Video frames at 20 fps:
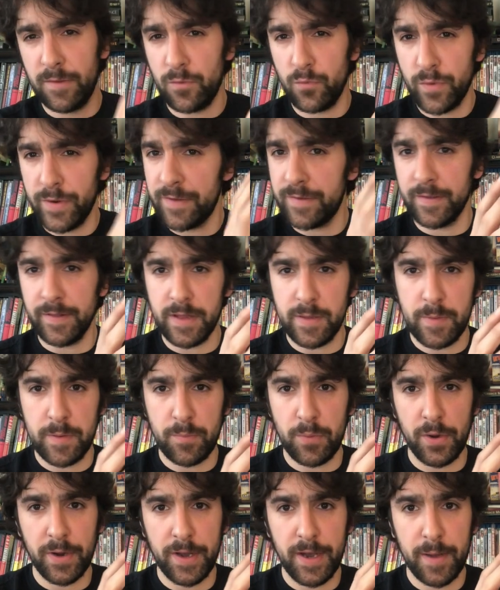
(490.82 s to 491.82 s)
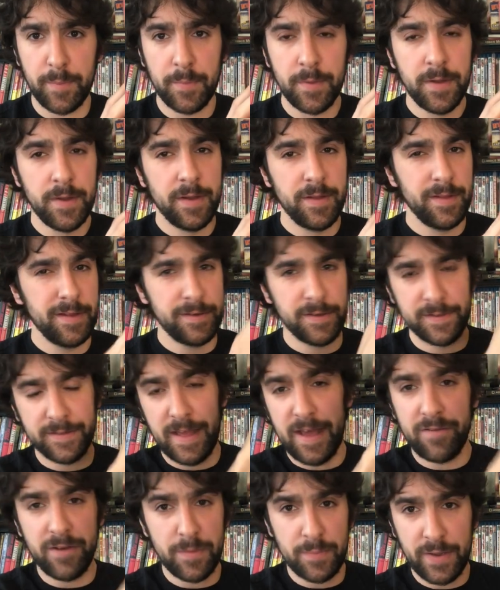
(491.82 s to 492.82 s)
recently been put up, that doesn't
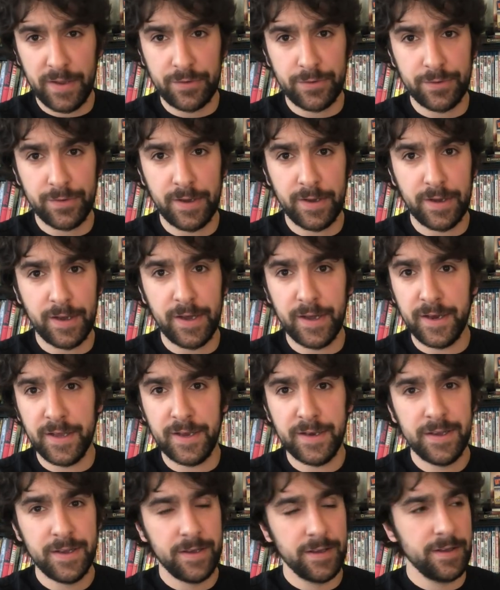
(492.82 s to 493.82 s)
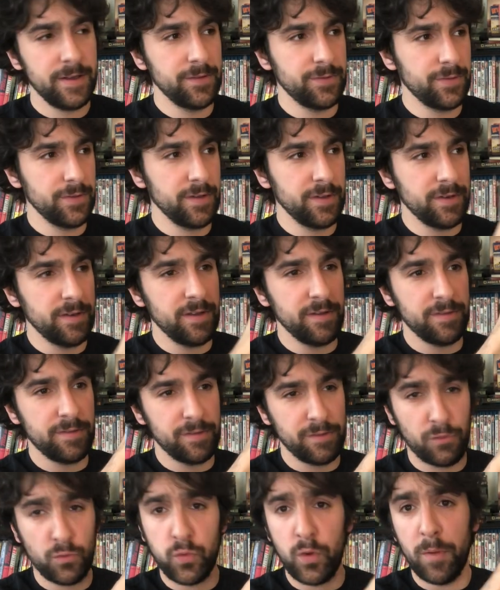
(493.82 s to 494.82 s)
have any pictures hung on it.
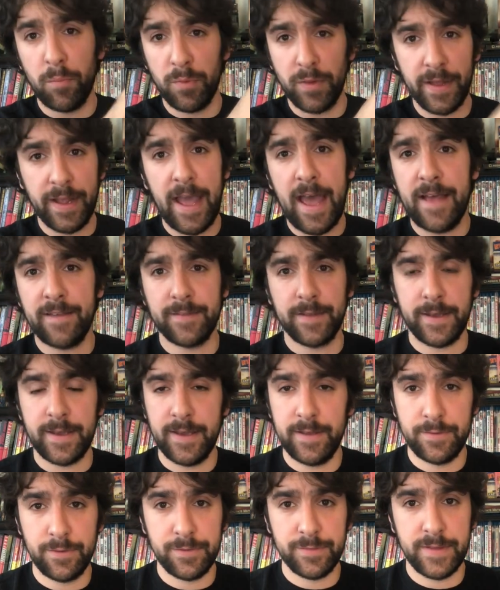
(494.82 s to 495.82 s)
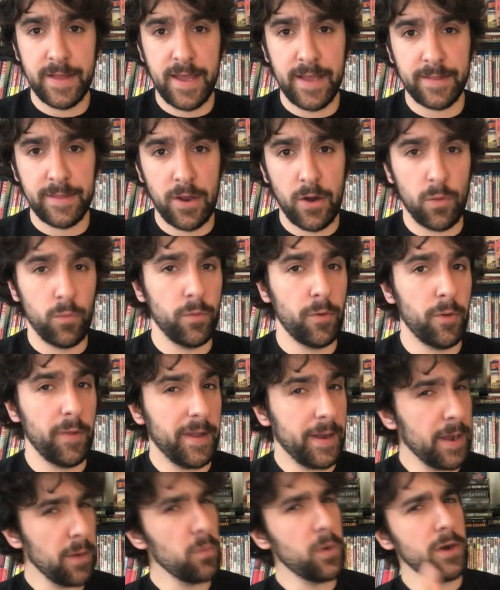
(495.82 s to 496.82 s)
It's crumbling as the kids are staying there, and we were
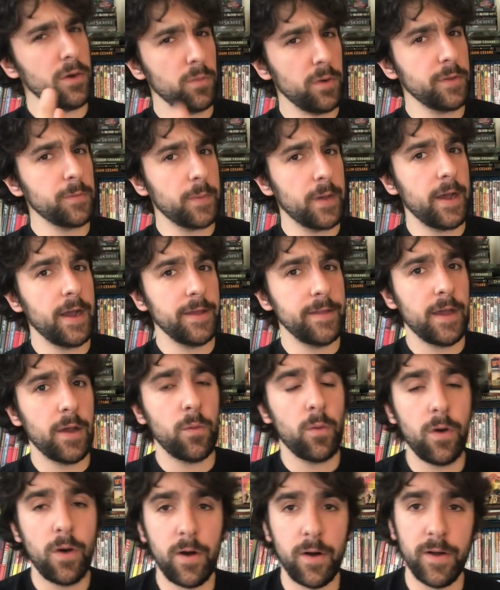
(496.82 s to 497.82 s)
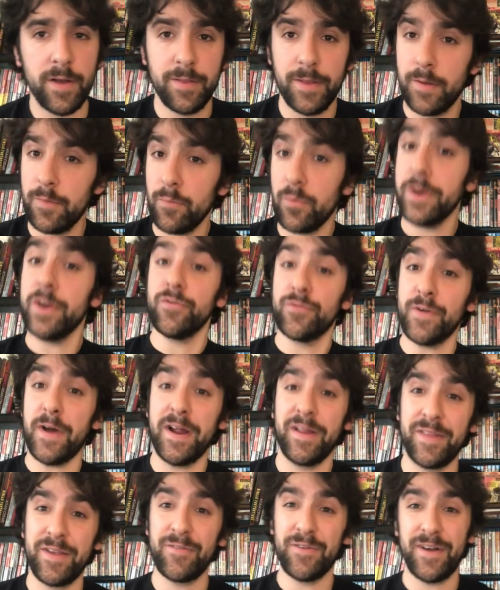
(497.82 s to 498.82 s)
like, I wonder what's behind that wall. And then when you
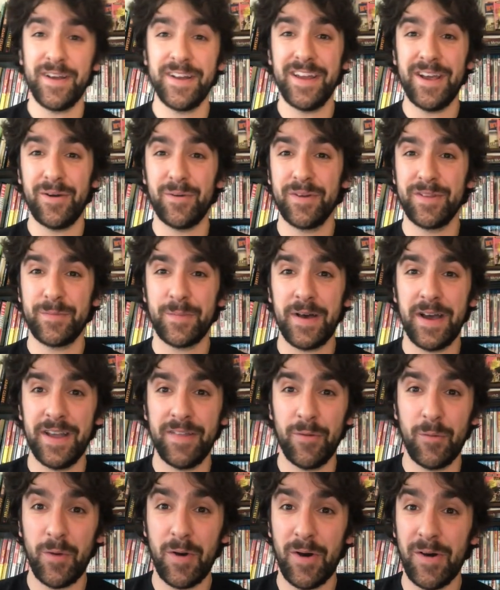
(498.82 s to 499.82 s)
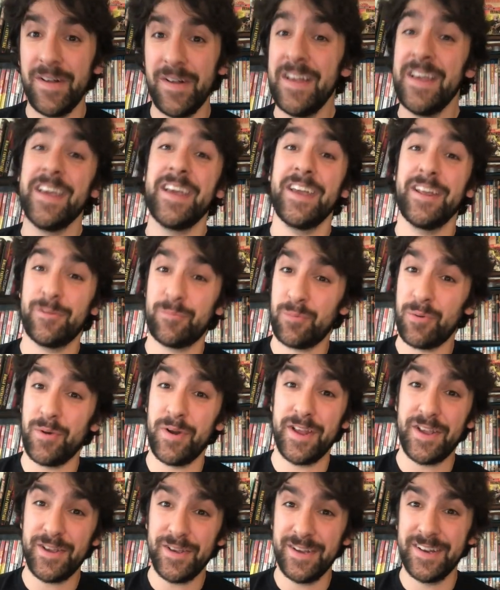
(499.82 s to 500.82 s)
finally find out what's behind the wall, it's
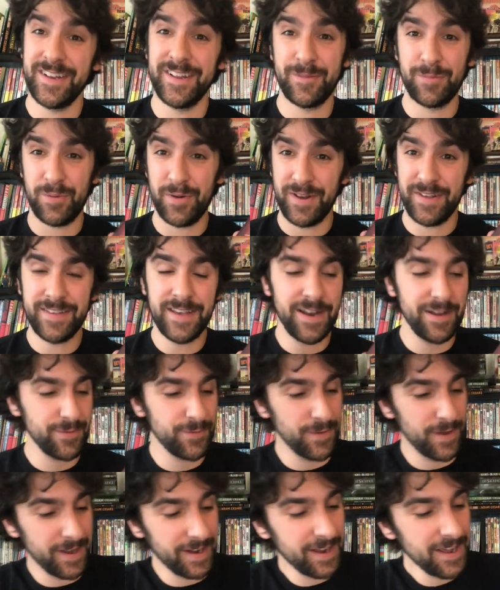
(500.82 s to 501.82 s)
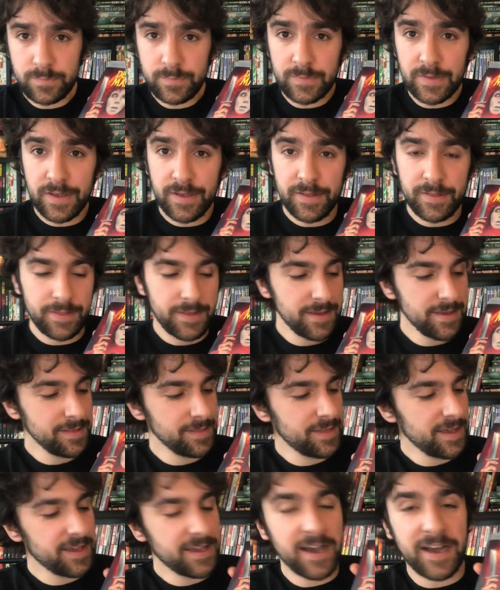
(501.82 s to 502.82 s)
pretty good. It's pretty satisfying.
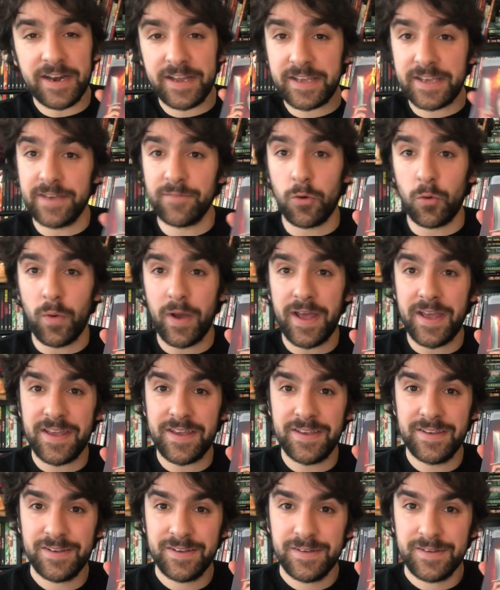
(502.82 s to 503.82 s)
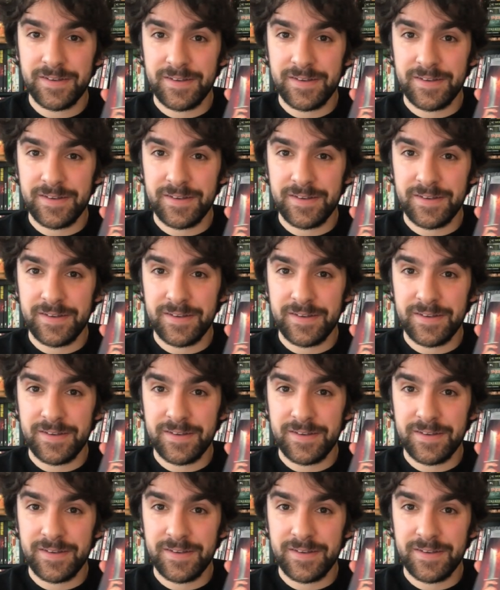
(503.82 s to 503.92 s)
They kind of give away